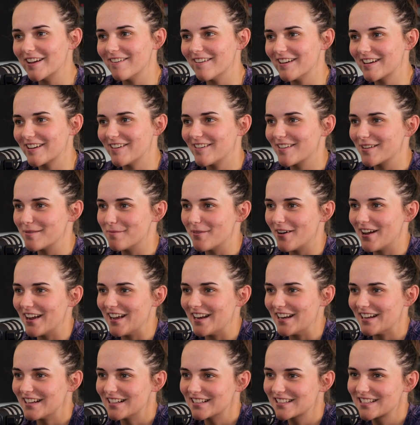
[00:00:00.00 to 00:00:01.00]
going on in my
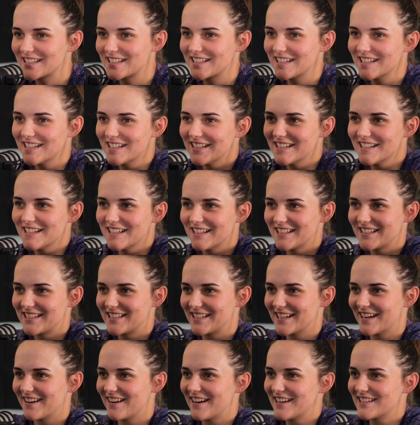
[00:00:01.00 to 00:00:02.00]
innings.
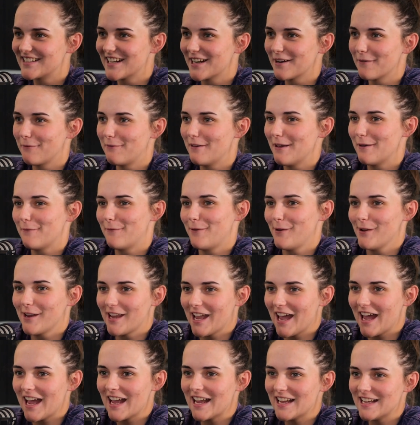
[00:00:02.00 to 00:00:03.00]
So I'd done a fair few
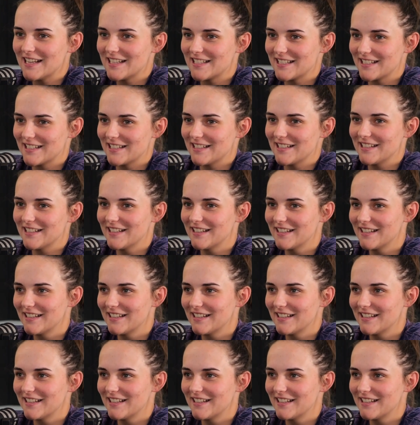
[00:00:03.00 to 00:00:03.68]
Ks and